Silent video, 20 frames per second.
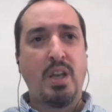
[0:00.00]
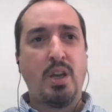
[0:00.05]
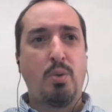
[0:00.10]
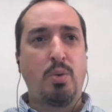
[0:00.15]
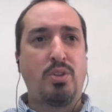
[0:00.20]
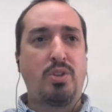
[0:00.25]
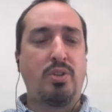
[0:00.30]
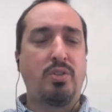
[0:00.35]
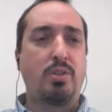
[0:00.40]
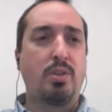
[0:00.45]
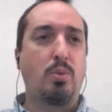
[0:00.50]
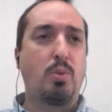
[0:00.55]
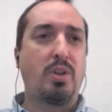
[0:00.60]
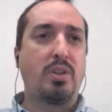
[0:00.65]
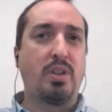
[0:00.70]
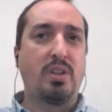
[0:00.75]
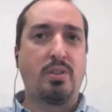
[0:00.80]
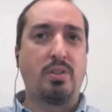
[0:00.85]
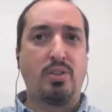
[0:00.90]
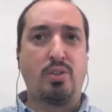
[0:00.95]
which is the one
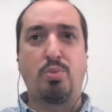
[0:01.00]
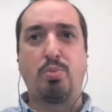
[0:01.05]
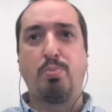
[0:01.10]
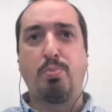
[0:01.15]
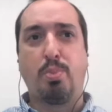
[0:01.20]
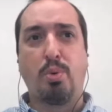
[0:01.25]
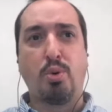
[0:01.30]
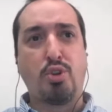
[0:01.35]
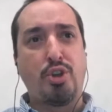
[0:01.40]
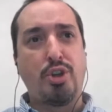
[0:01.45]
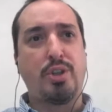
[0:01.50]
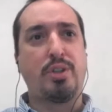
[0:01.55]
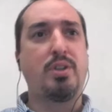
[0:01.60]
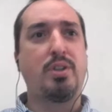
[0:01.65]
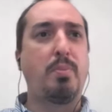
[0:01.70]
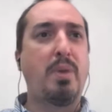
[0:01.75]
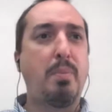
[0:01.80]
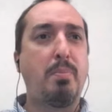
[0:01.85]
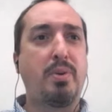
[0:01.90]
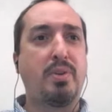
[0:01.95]
that is pushing the
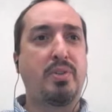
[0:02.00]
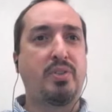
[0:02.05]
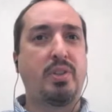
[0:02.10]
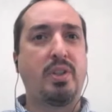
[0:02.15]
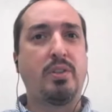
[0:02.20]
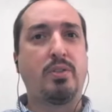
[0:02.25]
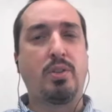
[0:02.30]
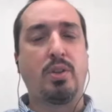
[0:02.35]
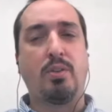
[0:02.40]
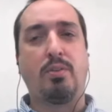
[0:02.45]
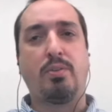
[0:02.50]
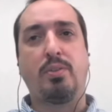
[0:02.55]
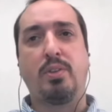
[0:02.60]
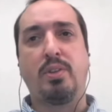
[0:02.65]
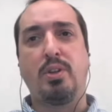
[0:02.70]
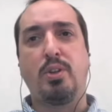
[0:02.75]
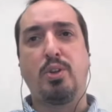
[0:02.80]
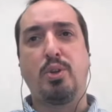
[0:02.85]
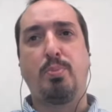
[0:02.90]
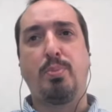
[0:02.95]
member states of
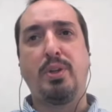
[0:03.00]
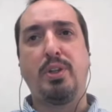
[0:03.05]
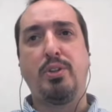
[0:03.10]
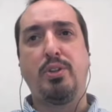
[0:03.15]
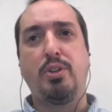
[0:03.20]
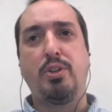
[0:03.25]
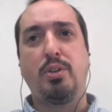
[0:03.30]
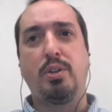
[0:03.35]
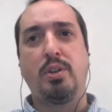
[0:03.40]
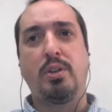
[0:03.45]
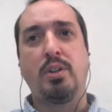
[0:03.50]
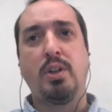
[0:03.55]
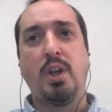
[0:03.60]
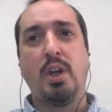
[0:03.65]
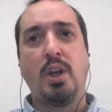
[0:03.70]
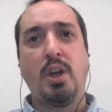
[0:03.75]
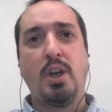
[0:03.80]
the European Union